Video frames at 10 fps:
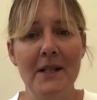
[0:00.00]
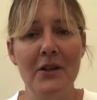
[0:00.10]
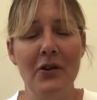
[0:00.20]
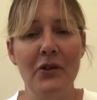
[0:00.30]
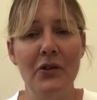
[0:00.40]

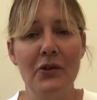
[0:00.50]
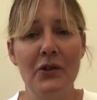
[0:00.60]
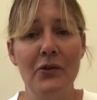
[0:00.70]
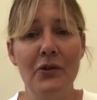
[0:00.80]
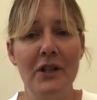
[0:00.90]
on the
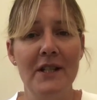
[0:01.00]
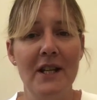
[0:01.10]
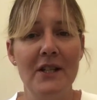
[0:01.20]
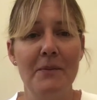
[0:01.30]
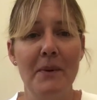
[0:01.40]

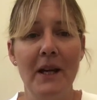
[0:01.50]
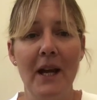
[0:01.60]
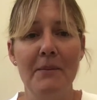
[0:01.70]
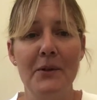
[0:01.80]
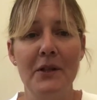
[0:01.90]
organisation being
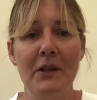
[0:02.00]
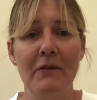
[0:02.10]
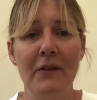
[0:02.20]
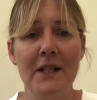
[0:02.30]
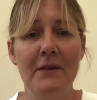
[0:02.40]
able to
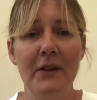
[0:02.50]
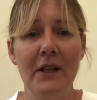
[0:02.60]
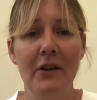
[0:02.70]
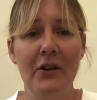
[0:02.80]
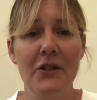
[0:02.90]

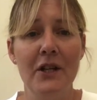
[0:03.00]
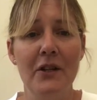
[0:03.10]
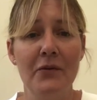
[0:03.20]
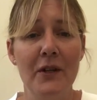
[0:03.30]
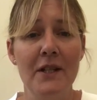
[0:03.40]
effectively
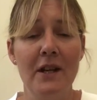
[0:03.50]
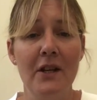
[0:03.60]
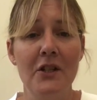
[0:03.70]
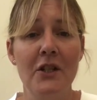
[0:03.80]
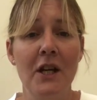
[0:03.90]
conduct
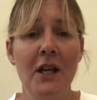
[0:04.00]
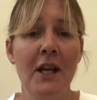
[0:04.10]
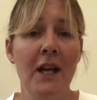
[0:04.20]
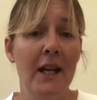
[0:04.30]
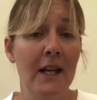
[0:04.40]
research
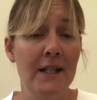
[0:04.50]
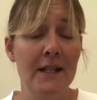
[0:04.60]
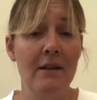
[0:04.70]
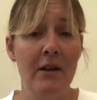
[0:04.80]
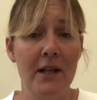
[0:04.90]
and
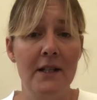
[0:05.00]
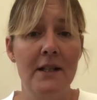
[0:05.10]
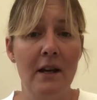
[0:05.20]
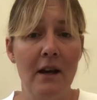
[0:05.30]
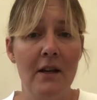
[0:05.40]
insight into
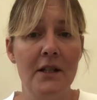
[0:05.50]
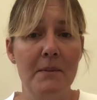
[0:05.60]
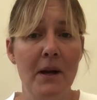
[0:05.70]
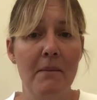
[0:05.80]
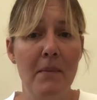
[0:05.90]
their
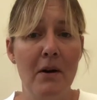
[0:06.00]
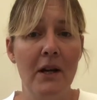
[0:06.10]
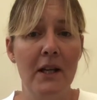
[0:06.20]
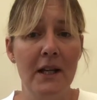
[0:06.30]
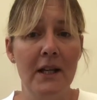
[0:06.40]
customer and
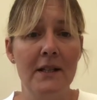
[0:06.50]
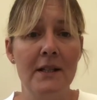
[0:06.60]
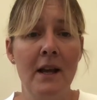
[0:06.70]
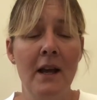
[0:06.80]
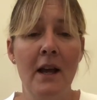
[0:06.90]
market needs,
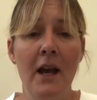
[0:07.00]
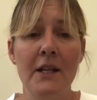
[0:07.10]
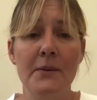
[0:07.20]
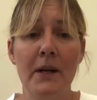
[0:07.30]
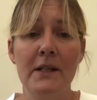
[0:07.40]

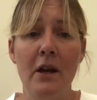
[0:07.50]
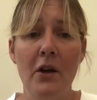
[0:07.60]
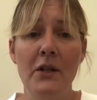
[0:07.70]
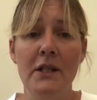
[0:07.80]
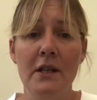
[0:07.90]
as well as their
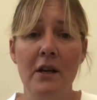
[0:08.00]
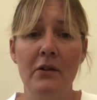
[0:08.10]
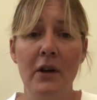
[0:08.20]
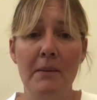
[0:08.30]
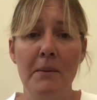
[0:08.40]
own internal
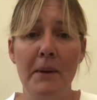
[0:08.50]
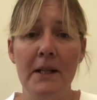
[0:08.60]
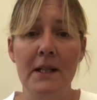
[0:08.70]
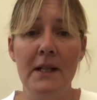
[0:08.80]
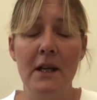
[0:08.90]

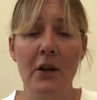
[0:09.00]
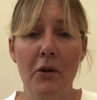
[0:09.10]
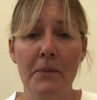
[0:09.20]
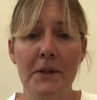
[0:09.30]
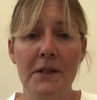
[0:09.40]
capabilities and
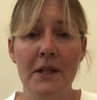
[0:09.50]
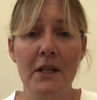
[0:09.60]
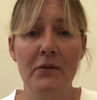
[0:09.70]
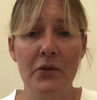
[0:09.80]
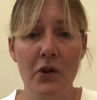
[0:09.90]

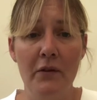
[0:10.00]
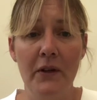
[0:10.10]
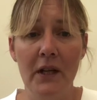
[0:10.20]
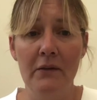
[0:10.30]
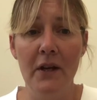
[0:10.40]
competencies for
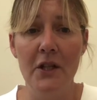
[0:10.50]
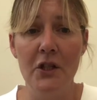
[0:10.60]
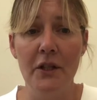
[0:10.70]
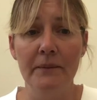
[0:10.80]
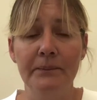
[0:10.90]
driving innovation.